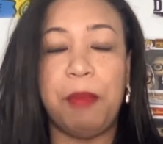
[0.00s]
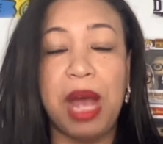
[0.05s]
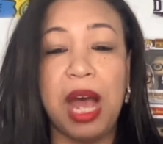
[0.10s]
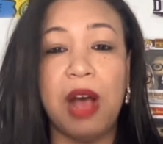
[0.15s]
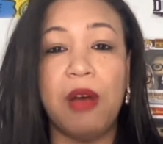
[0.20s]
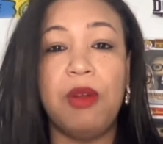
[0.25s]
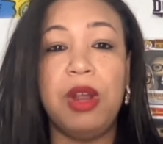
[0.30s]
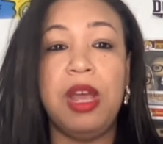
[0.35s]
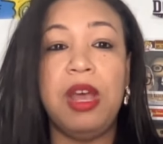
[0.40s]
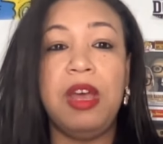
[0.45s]

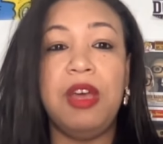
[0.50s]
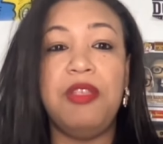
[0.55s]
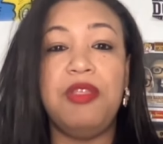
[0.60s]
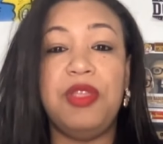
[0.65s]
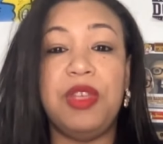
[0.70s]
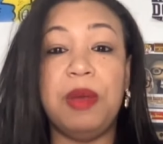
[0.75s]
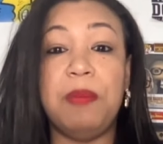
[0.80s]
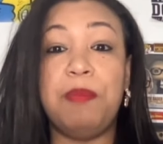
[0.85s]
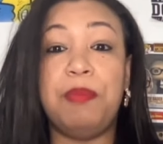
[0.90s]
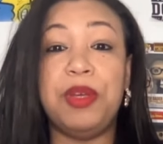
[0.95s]
about
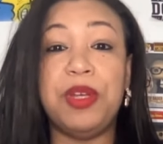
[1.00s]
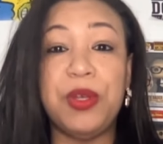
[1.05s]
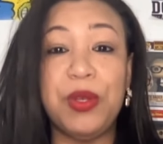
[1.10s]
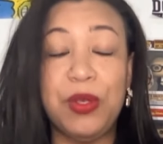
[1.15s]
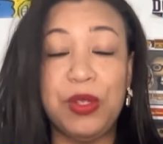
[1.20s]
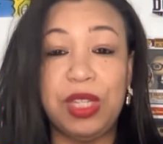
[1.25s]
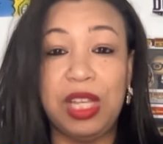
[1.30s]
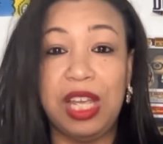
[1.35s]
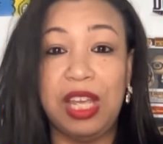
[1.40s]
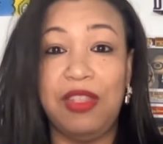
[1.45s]
the
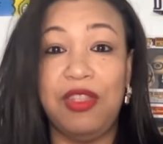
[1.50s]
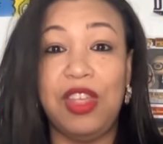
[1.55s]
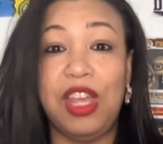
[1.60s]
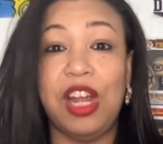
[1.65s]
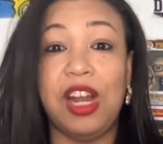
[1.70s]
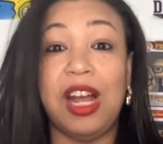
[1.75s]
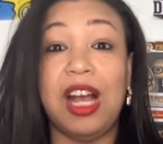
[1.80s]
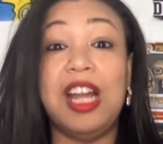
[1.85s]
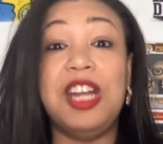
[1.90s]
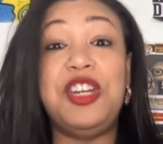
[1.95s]
bills and
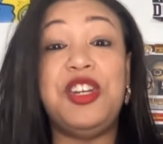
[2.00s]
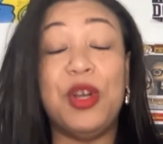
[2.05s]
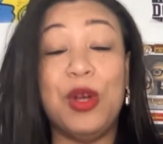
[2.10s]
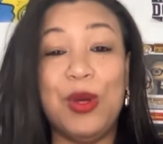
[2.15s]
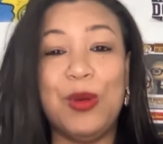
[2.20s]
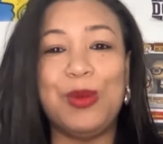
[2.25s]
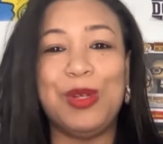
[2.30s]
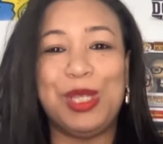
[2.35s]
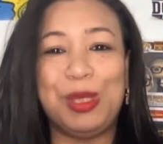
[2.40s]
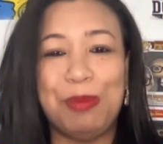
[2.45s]
their
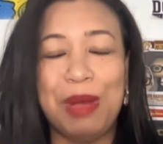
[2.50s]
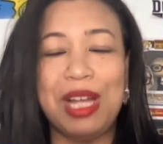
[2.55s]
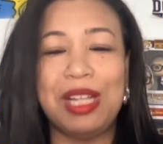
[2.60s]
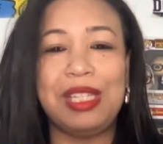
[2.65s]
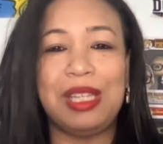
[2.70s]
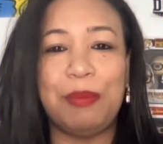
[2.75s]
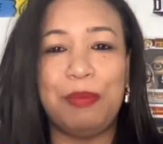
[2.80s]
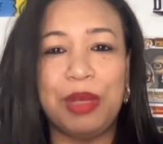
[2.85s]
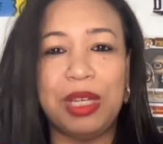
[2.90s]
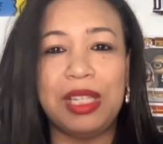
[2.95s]
adult
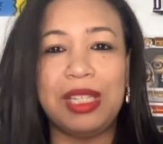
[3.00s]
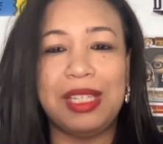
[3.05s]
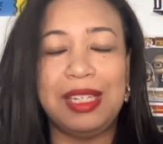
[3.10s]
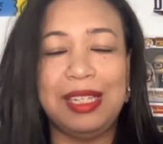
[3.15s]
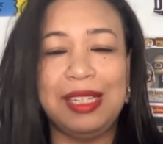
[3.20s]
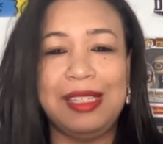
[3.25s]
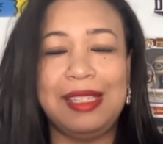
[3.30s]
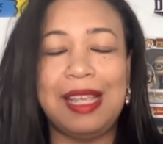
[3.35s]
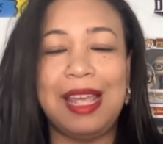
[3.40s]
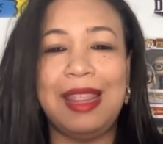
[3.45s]

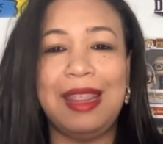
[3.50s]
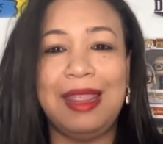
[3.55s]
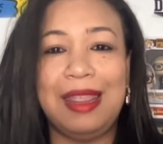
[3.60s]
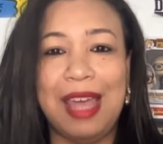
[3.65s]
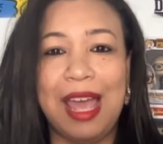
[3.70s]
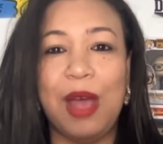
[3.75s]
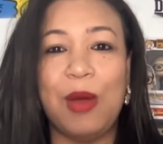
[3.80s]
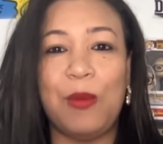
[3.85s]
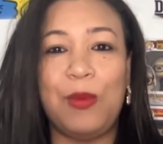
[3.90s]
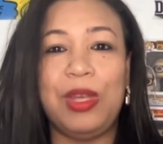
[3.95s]
responsibilities
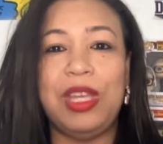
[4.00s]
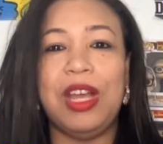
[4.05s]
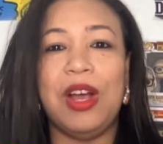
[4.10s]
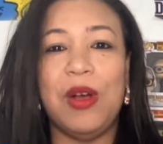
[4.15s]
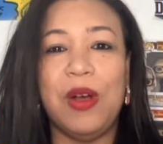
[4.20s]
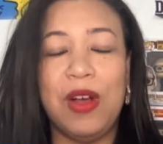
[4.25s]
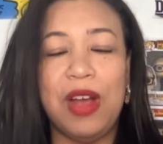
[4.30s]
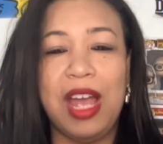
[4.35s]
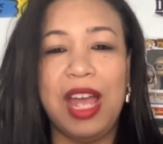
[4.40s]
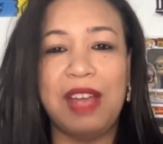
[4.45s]
that we
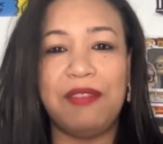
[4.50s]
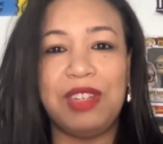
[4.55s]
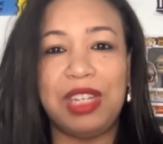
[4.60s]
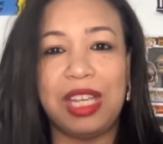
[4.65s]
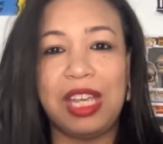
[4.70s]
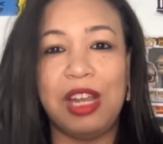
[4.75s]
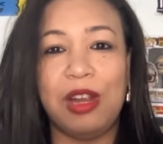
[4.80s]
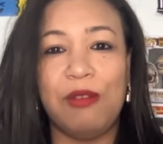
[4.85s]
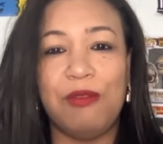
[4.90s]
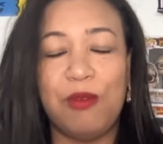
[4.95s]
all have to
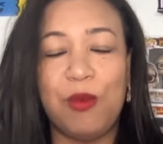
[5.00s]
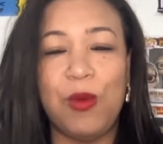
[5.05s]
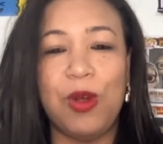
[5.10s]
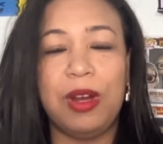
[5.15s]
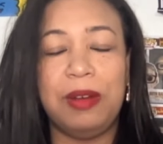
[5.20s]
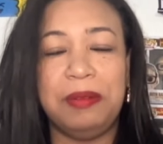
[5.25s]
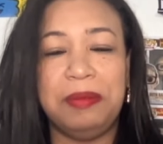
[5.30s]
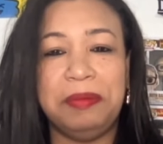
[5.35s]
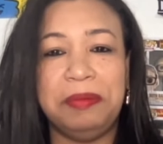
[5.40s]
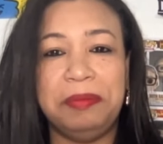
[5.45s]
care for.